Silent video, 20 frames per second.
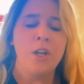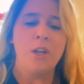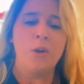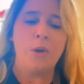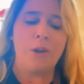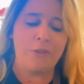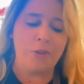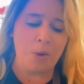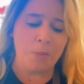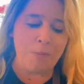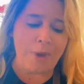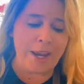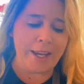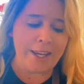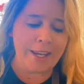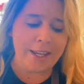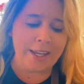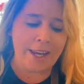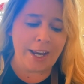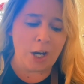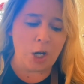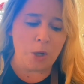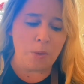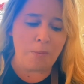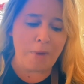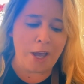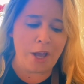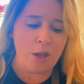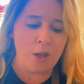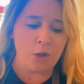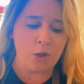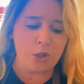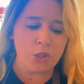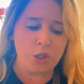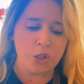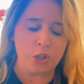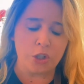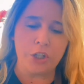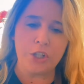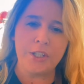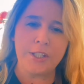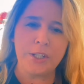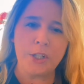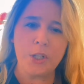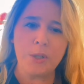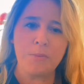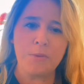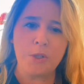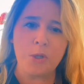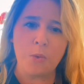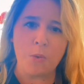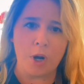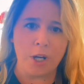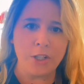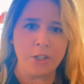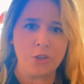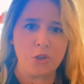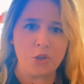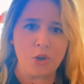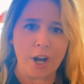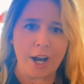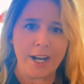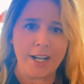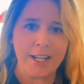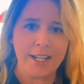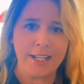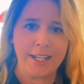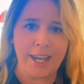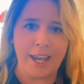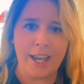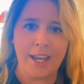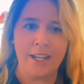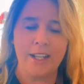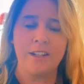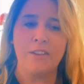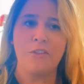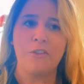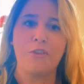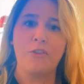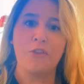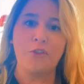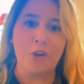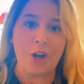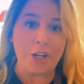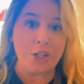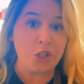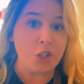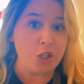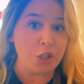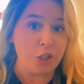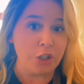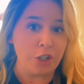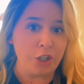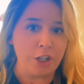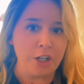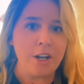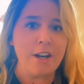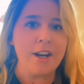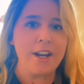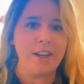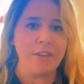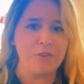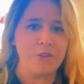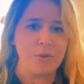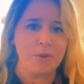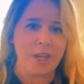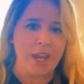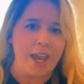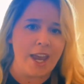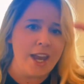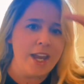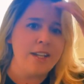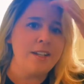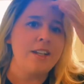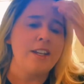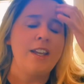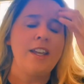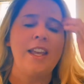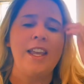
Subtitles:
if you're making caramel or sugar syrups, you want to try to get fresh sugar if you can.